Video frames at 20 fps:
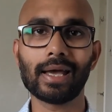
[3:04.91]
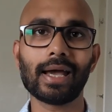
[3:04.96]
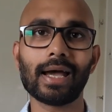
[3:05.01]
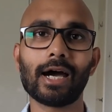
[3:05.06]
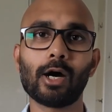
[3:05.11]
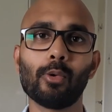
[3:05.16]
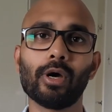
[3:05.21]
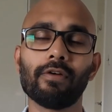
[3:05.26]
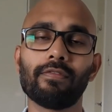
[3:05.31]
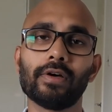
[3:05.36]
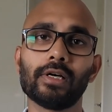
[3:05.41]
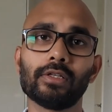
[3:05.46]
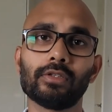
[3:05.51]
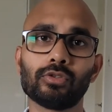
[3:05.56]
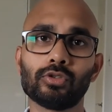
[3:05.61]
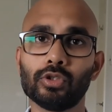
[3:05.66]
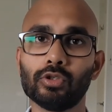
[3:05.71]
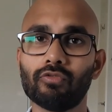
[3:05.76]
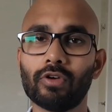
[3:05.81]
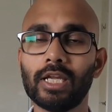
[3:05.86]
However,
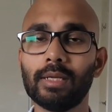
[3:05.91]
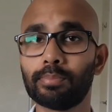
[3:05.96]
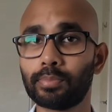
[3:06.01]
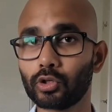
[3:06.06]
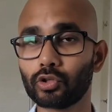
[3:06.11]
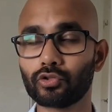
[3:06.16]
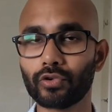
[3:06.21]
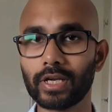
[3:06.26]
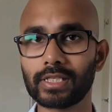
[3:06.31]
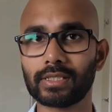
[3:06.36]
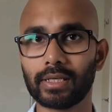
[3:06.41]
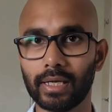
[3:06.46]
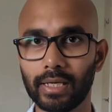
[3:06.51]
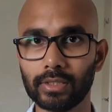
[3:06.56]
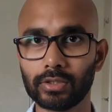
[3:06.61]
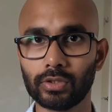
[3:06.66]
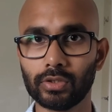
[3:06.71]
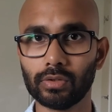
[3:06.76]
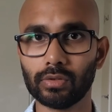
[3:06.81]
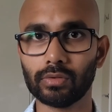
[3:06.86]
to really progress
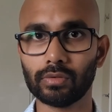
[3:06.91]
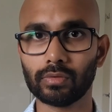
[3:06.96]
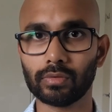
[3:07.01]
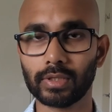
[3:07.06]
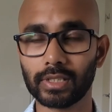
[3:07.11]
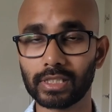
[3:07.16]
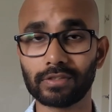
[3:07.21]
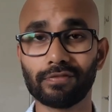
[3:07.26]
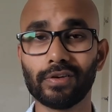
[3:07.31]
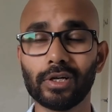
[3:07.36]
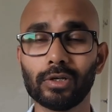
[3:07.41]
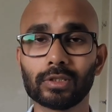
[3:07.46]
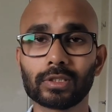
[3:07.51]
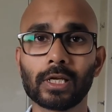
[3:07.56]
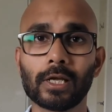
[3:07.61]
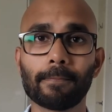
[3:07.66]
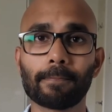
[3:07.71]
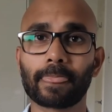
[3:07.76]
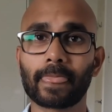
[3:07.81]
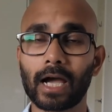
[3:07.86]
into this field,
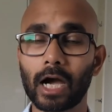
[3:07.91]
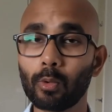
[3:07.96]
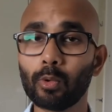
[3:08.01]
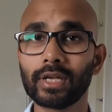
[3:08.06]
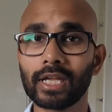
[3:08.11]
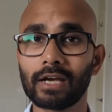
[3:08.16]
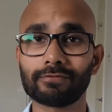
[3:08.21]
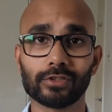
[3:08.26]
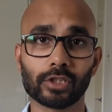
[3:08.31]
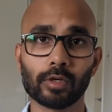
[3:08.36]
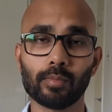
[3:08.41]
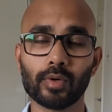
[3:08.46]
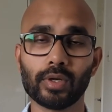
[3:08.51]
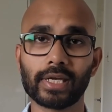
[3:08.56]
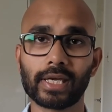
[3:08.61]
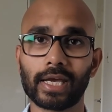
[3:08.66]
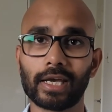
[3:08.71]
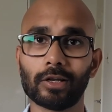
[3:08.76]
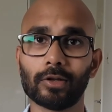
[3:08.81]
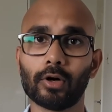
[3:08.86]
I would have to
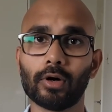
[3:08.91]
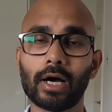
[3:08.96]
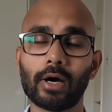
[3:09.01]
communicate a lot.